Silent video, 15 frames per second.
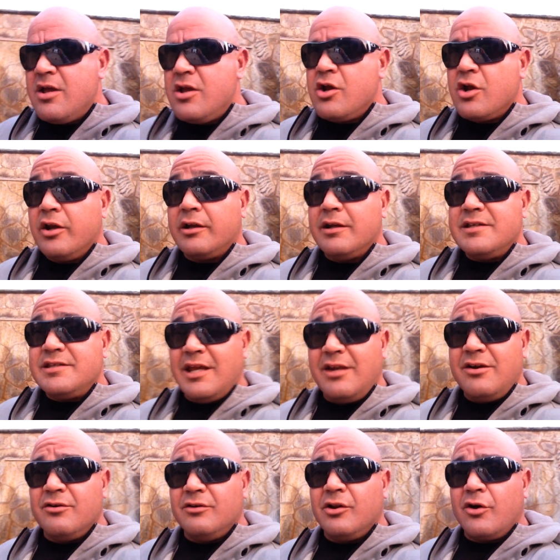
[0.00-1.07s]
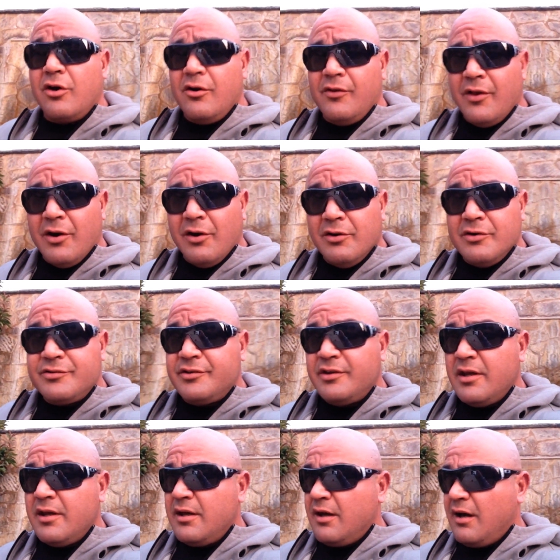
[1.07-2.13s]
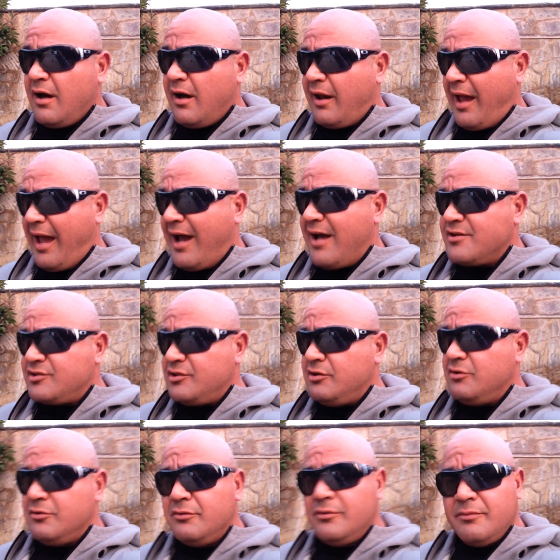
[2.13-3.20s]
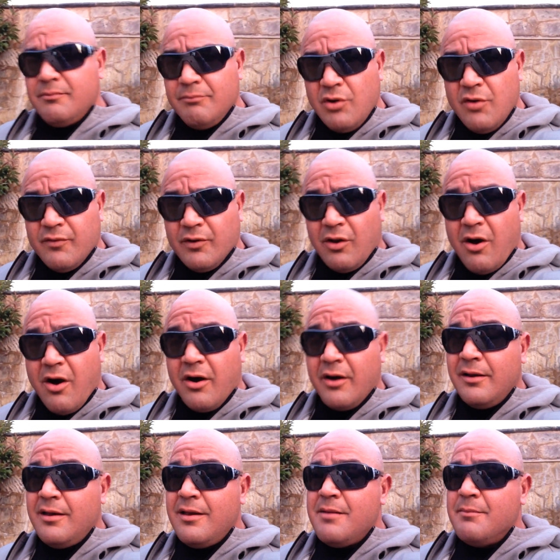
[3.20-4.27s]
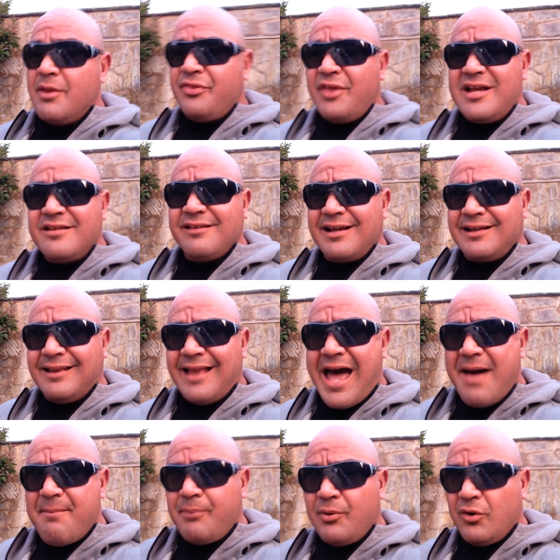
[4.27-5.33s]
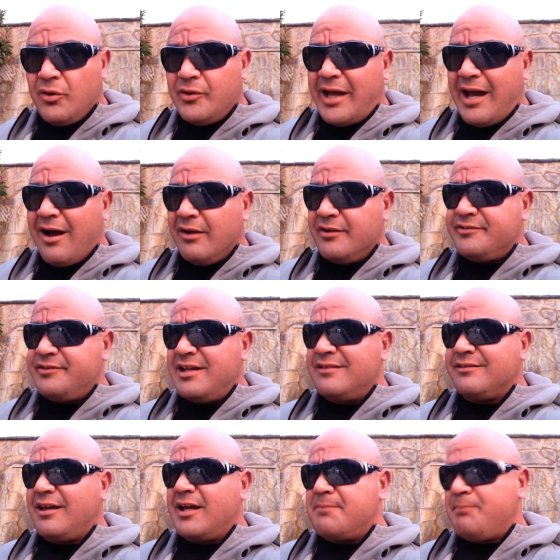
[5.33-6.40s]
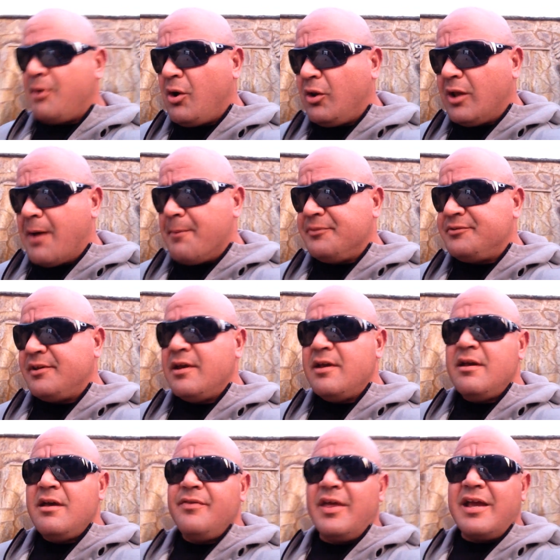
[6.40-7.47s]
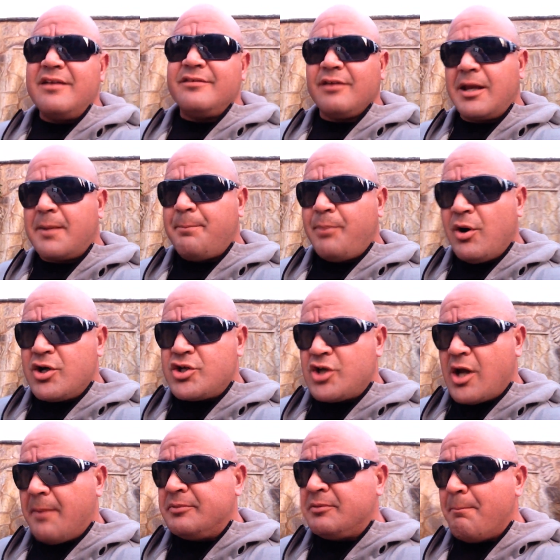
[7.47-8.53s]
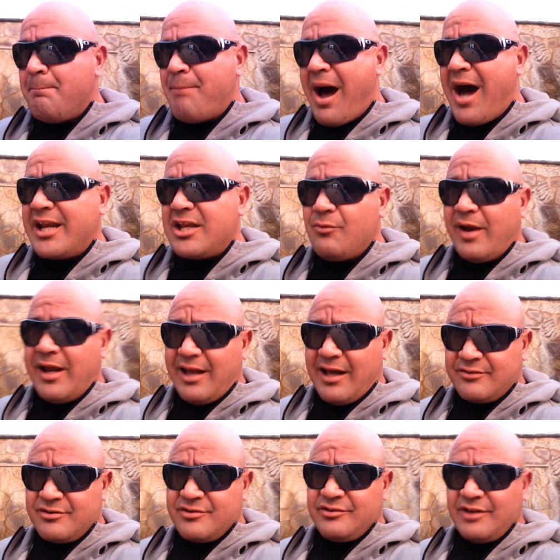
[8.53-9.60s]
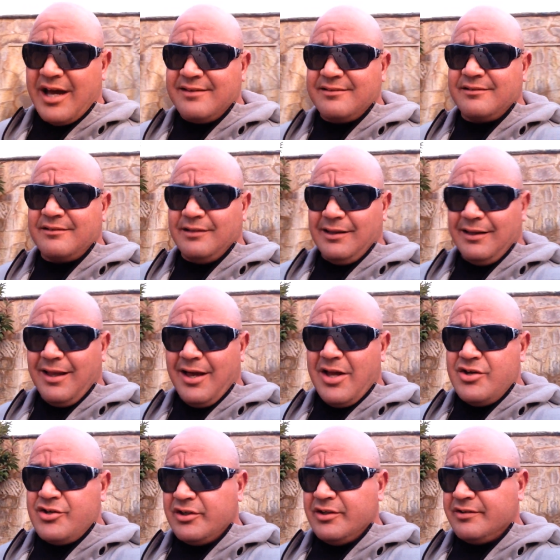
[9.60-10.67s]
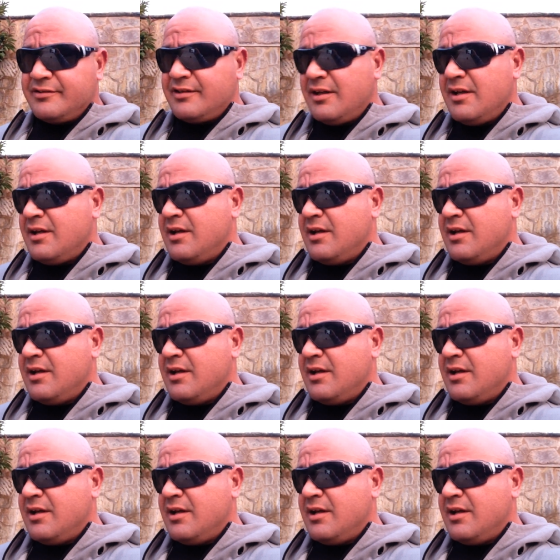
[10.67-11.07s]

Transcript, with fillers: You're going to continue to learn those as you move along. But things like lat pull downs, things like pull-ups, things like push-ups, body weight exercises, lunges.